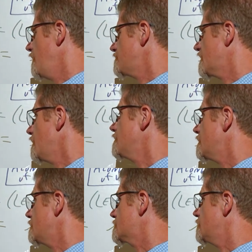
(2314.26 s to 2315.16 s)
We have to
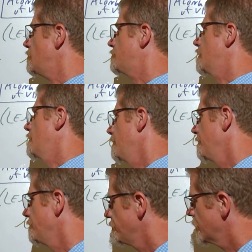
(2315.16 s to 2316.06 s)
calculate the slope.
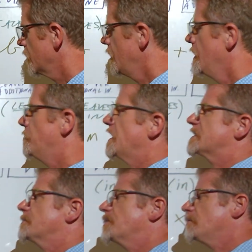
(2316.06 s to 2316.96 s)
And that's something